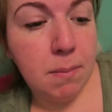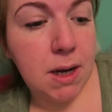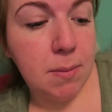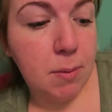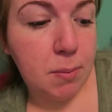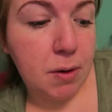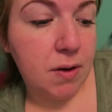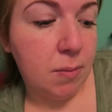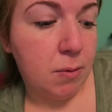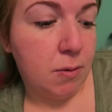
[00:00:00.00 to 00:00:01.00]
minimum
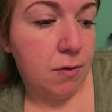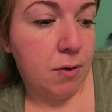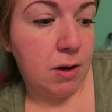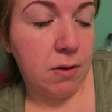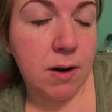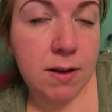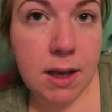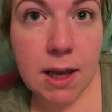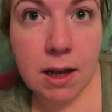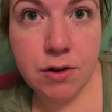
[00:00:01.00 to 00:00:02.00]
possible for as long as
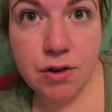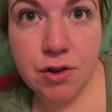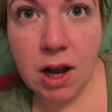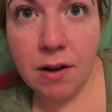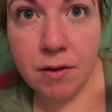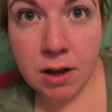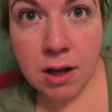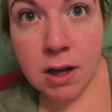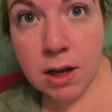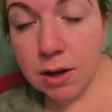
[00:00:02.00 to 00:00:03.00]
I can, just to have
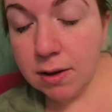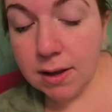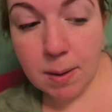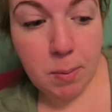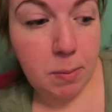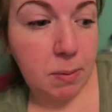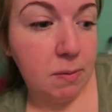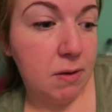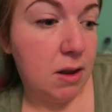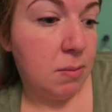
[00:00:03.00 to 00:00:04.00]
a step up
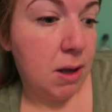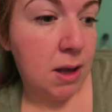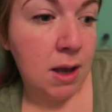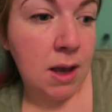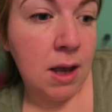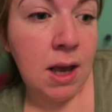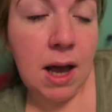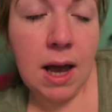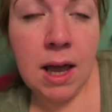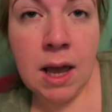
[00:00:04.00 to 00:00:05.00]
if need be.
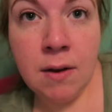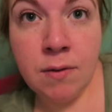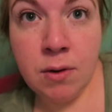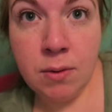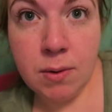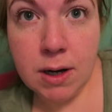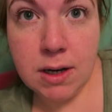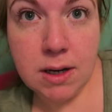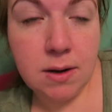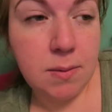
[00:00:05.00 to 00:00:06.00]
I have no
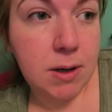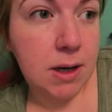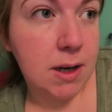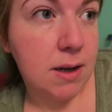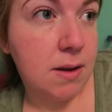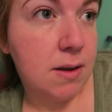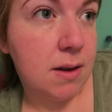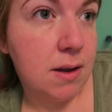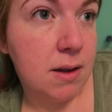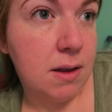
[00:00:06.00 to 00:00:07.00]
idea what it
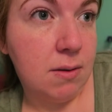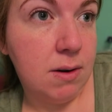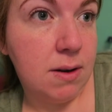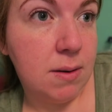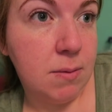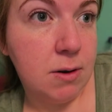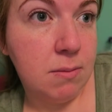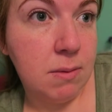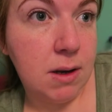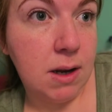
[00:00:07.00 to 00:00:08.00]
is. The only
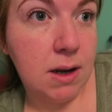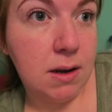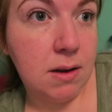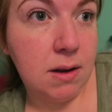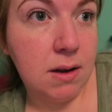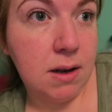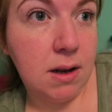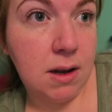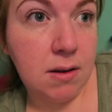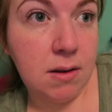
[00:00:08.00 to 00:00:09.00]
symptom he has is that
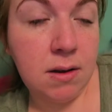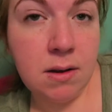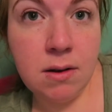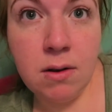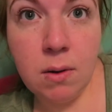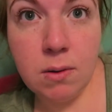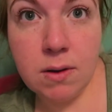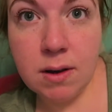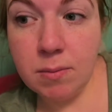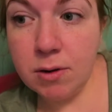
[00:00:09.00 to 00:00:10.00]
he has
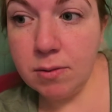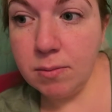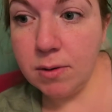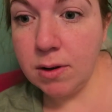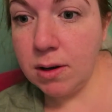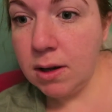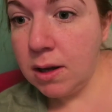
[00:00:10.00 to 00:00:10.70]
cold symptoms.